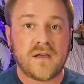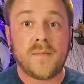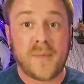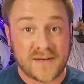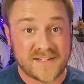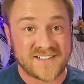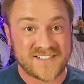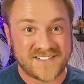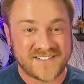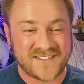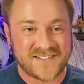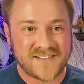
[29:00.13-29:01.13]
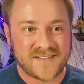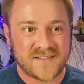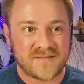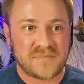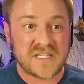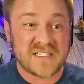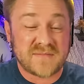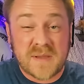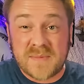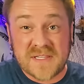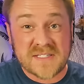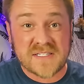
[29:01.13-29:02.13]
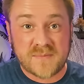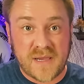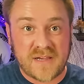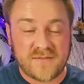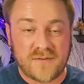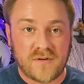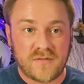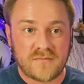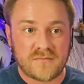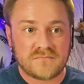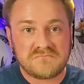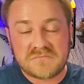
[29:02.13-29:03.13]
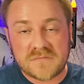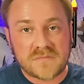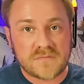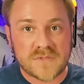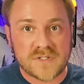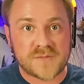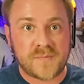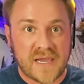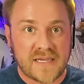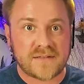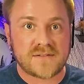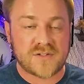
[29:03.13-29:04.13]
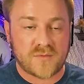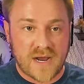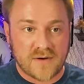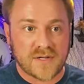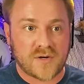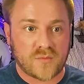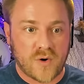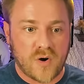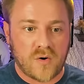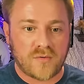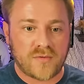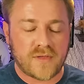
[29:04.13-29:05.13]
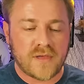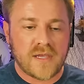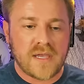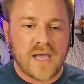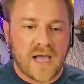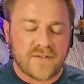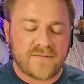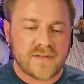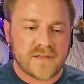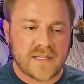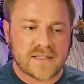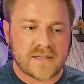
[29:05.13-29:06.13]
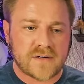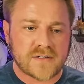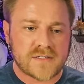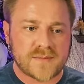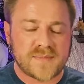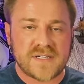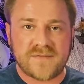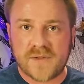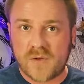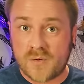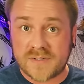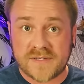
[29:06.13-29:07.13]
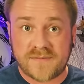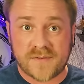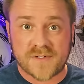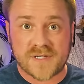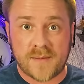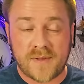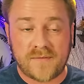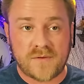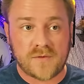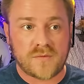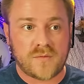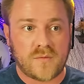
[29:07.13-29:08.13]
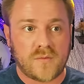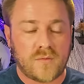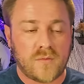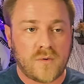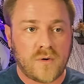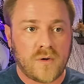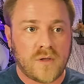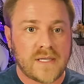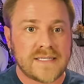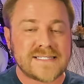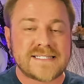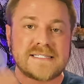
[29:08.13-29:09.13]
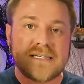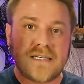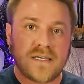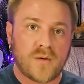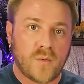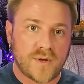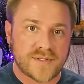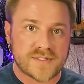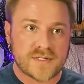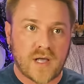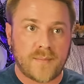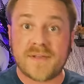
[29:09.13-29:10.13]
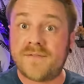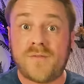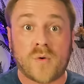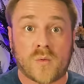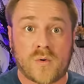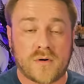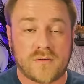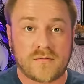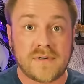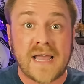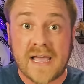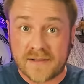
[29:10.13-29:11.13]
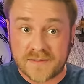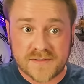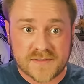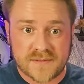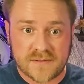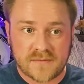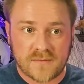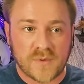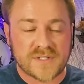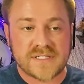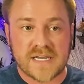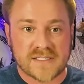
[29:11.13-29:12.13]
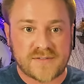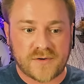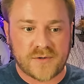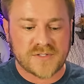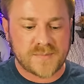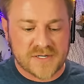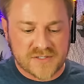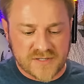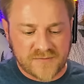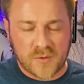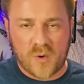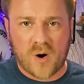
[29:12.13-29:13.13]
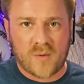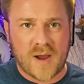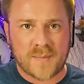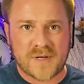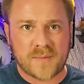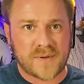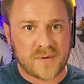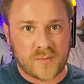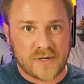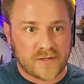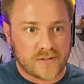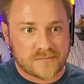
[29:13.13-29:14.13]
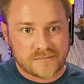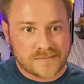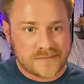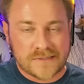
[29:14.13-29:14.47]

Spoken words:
abundant, because maybe this is painful. There's pain surrounding growth. I feel like there's some difficulty for some of you in seeing what's coming forward next, what's next for you, especially if you are wrapped up in a weird